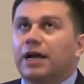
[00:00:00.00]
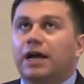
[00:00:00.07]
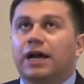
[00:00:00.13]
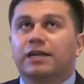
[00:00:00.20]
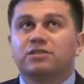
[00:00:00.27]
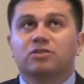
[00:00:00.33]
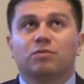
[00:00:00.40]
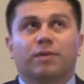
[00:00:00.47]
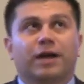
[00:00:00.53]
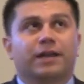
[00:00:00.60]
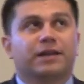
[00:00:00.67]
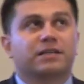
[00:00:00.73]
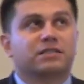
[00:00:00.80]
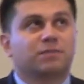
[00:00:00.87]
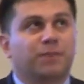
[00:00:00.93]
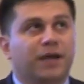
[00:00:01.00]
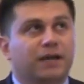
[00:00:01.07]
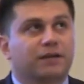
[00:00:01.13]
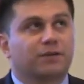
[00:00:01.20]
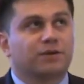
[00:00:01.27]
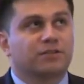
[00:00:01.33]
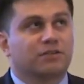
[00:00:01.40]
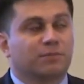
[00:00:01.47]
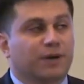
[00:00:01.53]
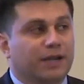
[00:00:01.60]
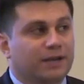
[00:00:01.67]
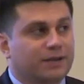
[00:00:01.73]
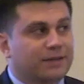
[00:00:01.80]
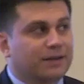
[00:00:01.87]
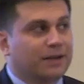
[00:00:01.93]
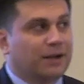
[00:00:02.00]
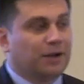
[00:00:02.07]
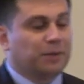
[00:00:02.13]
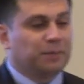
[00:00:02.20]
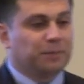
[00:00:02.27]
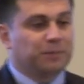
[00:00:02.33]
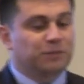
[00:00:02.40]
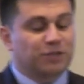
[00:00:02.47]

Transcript: As you might expect or as you might um,